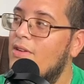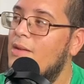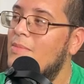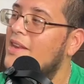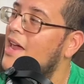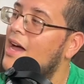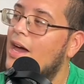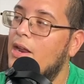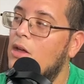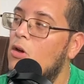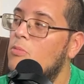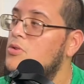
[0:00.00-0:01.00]
And I'm like, nah, I got to
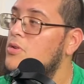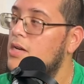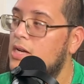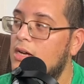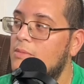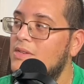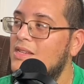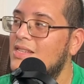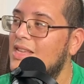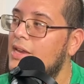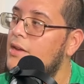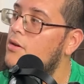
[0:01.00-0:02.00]
go, but you could come. And she's
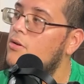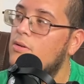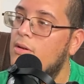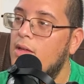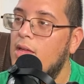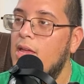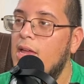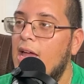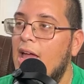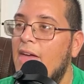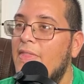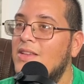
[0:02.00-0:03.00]
like, no.
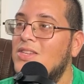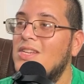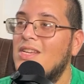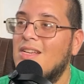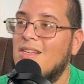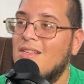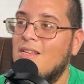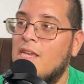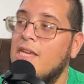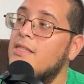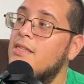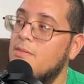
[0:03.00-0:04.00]
And then she
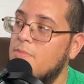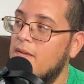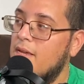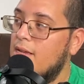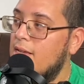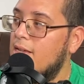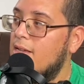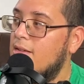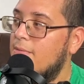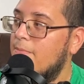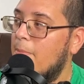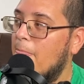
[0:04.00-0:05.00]
kisses me.
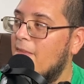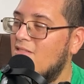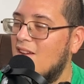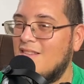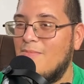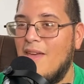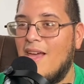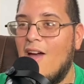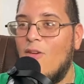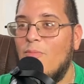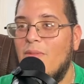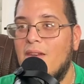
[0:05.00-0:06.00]
She tries to make
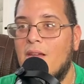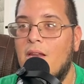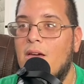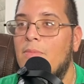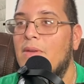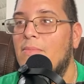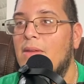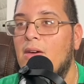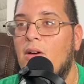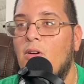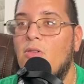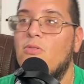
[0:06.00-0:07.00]
out with me in the club, and I'm like,
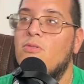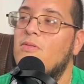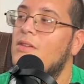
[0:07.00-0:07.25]
oh.